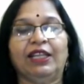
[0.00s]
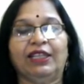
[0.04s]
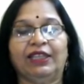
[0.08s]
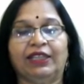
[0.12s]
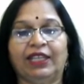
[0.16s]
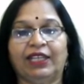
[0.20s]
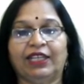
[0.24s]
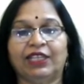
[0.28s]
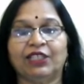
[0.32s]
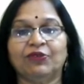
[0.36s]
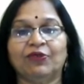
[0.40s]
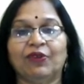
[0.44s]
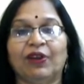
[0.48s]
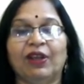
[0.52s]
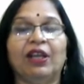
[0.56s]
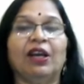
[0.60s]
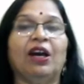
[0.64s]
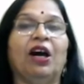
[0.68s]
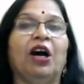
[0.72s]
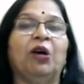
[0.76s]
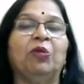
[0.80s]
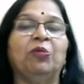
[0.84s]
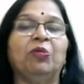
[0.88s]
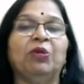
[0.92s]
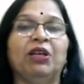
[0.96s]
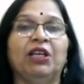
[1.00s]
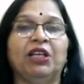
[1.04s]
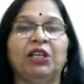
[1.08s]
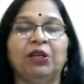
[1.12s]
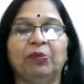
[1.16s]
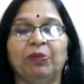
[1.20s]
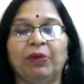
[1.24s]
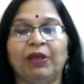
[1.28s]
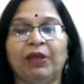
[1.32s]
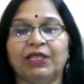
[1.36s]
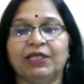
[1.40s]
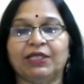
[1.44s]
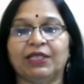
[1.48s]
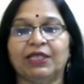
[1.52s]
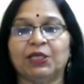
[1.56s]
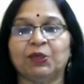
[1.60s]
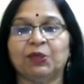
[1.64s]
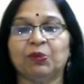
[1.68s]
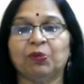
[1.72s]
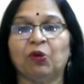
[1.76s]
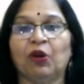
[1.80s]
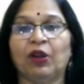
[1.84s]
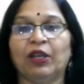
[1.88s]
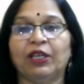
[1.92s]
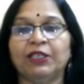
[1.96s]
That is why Haberler makes this
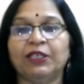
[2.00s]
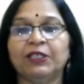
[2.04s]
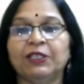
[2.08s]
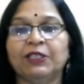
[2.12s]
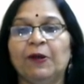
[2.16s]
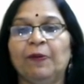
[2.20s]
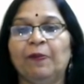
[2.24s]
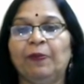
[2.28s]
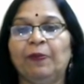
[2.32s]
point.